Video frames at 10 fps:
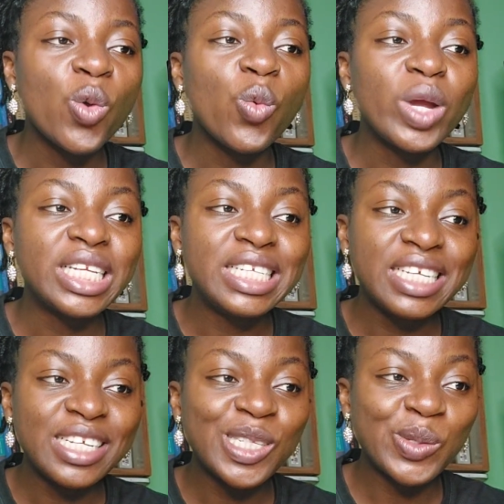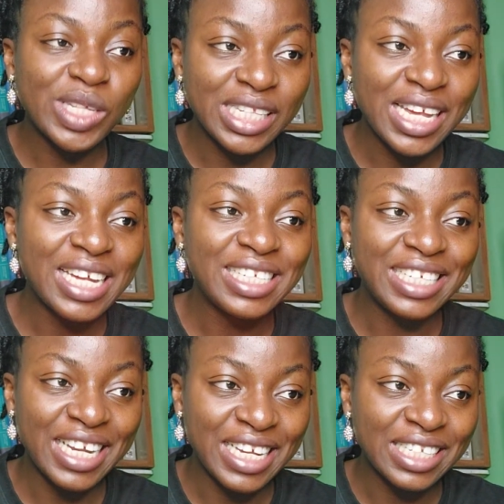within 28
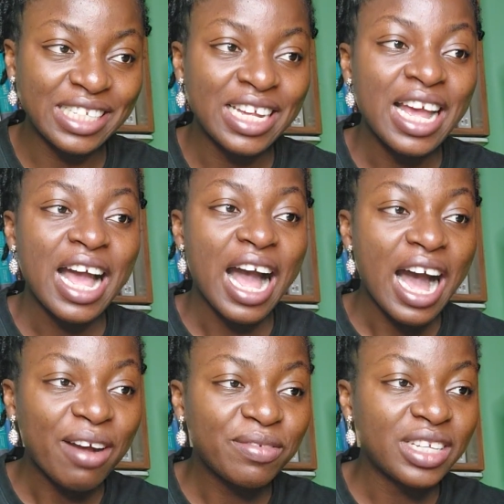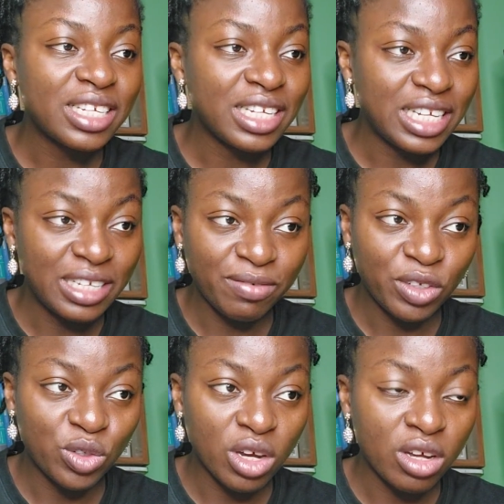days after the
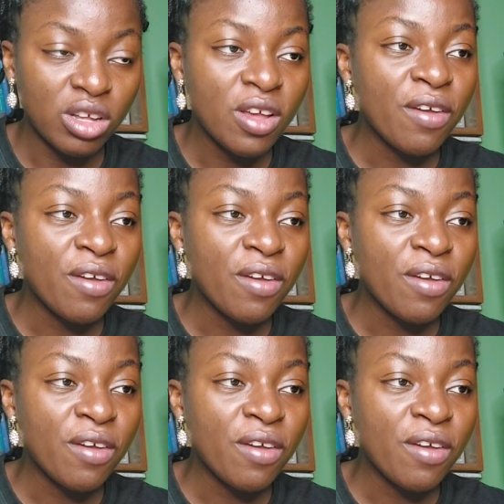individual,